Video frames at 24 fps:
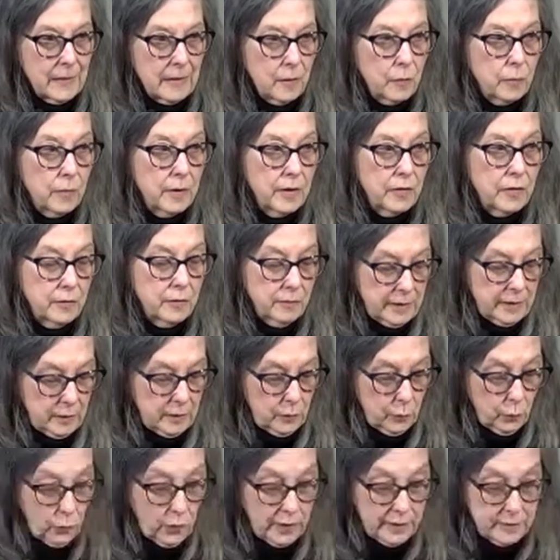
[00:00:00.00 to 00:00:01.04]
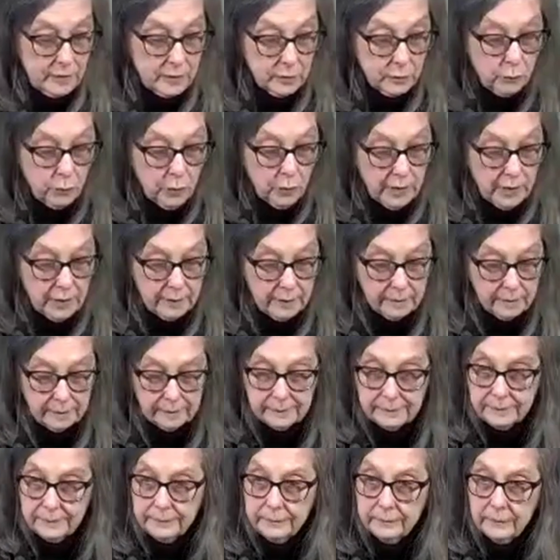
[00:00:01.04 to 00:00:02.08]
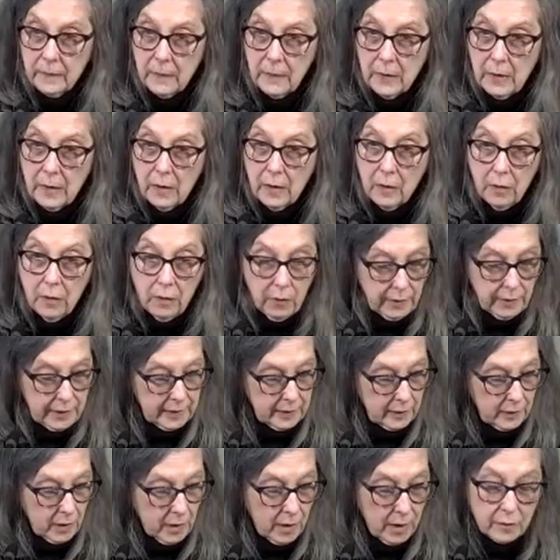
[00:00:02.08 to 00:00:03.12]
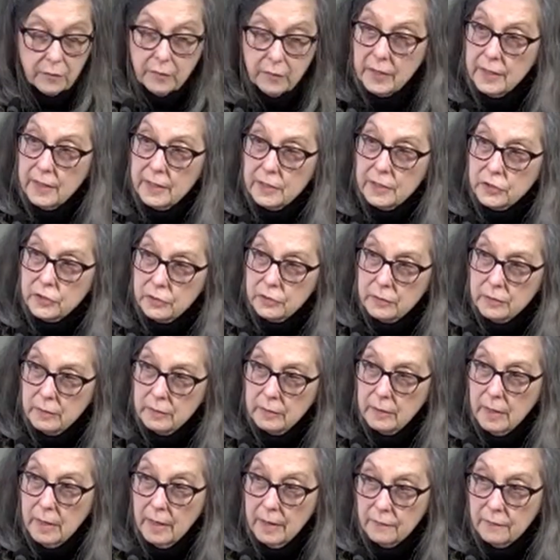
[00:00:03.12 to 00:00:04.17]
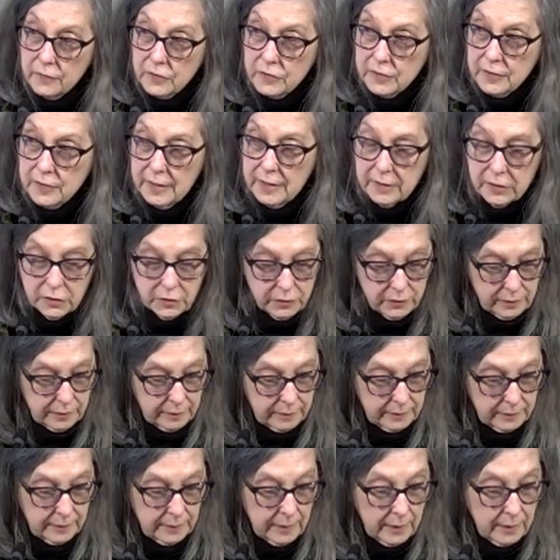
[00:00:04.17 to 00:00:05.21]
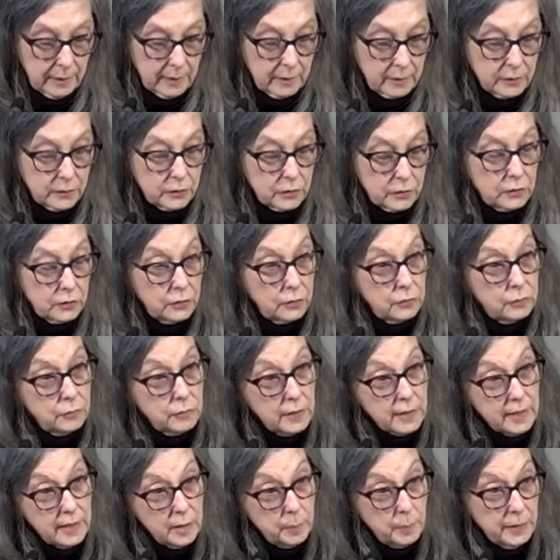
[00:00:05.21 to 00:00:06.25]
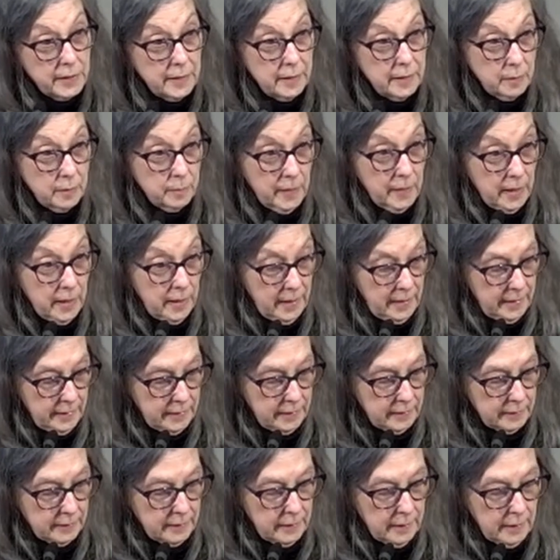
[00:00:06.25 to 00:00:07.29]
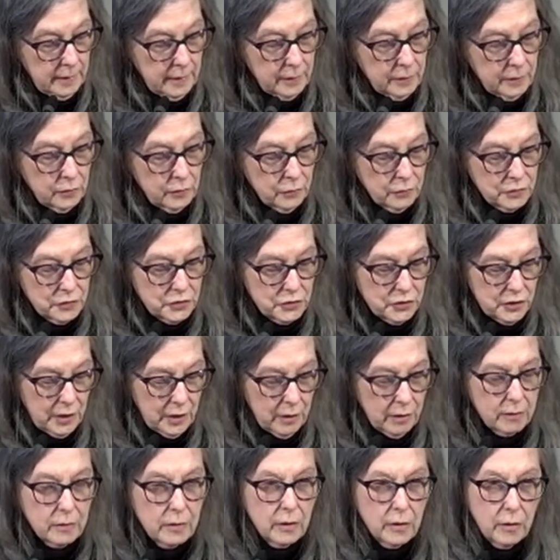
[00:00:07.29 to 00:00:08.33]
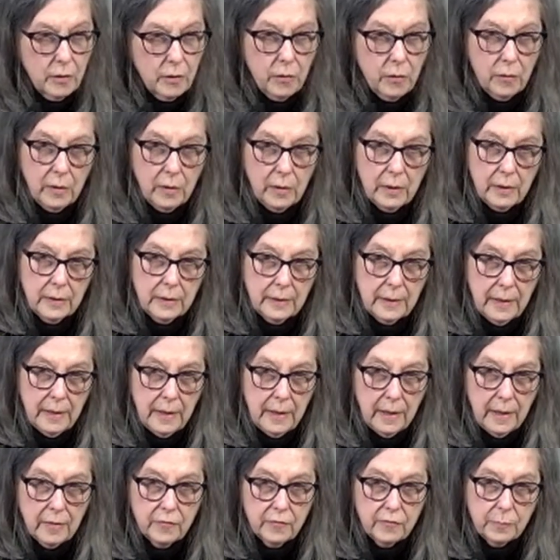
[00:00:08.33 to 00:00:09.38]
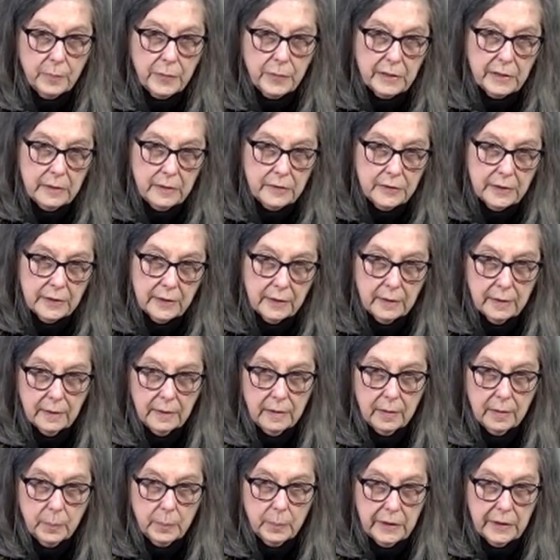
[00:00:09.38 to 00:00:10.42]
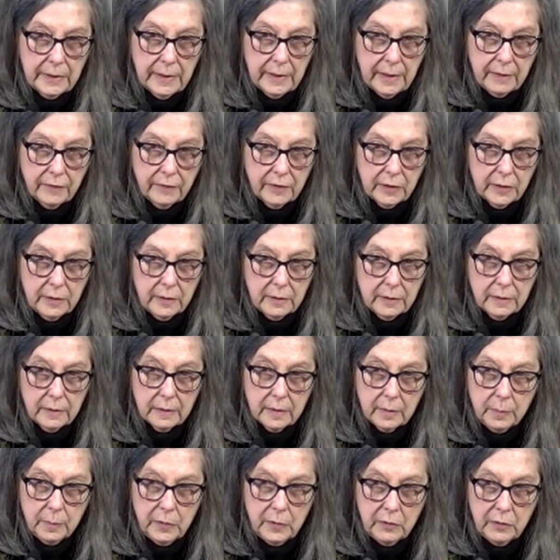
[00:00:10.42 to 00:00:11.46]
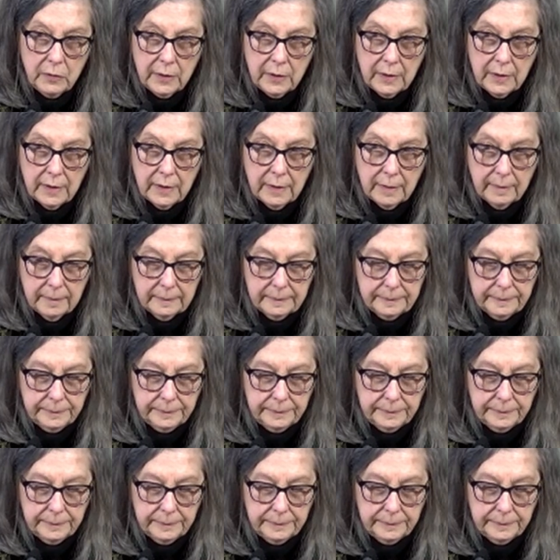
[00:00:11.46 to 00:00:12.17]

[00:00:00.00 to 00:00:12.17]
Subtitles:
Whether in one-to-one or in congregational conversation, do you keep in mind your shared goal of building beloved community?